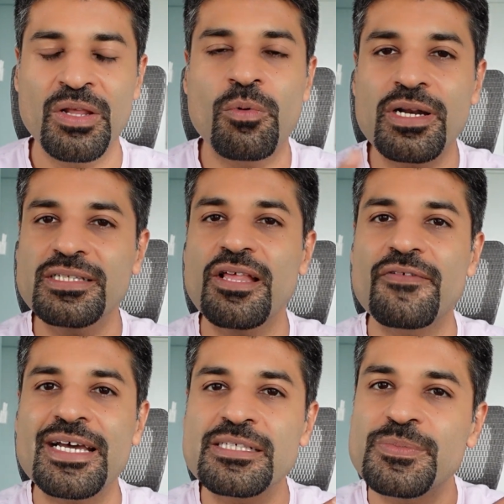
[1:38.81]
What does the
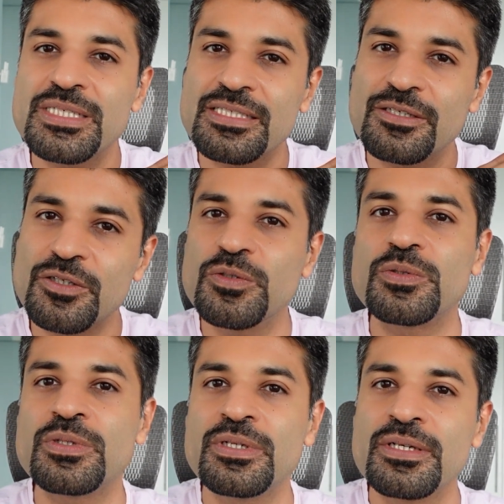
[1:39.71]
wise person
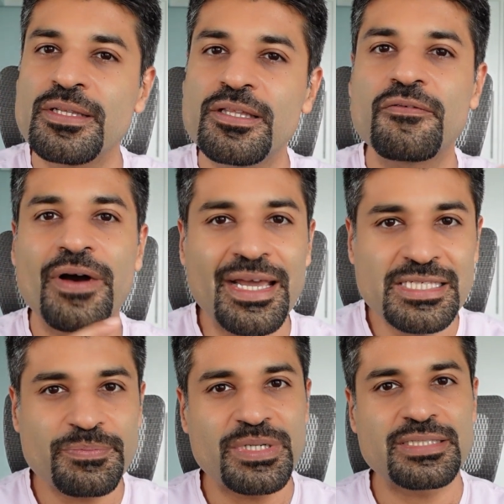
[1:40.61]
do? The
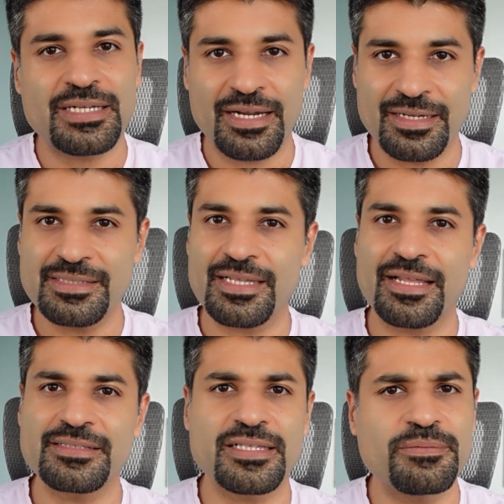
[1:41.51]
wise person
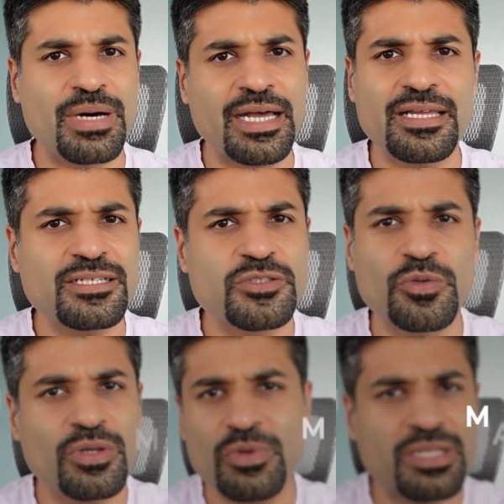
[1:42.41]
understands that the market is
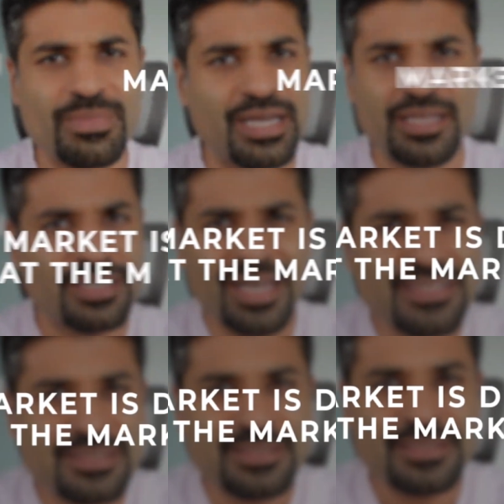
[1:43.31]
doing what the market
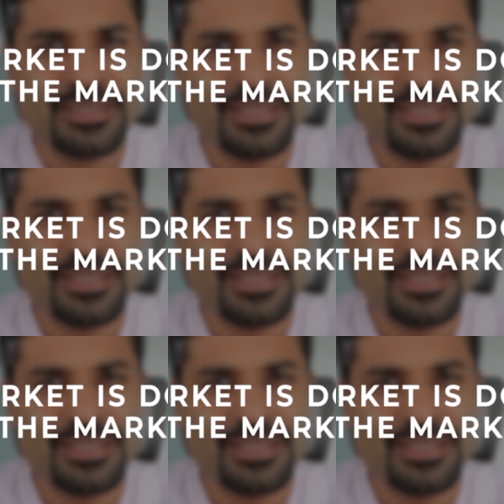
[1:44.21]
does.